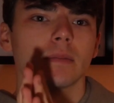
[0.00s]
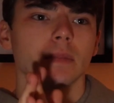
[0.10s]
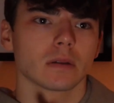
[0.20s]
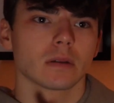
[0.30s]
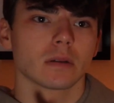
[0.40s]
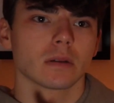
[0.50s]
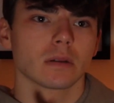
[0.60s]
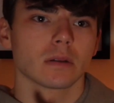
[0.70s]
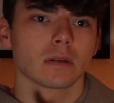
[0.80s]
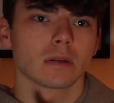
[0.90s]

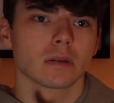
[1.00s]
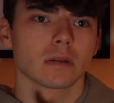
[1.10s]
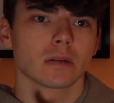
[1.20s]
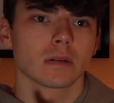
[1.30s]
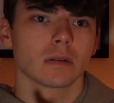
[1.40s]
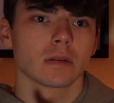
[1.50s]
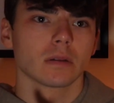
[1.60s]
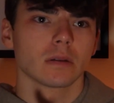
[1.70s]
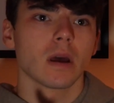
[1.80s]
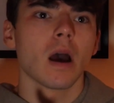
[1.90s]

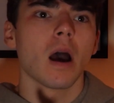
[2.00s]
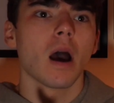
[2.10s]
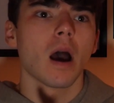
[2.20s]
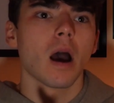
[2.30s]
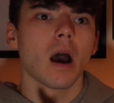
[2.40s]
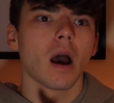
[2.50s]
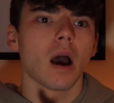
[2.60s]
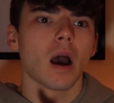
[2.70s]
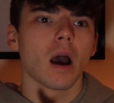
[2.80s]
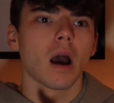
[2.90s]

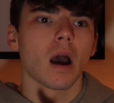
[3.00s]
Nothing is said.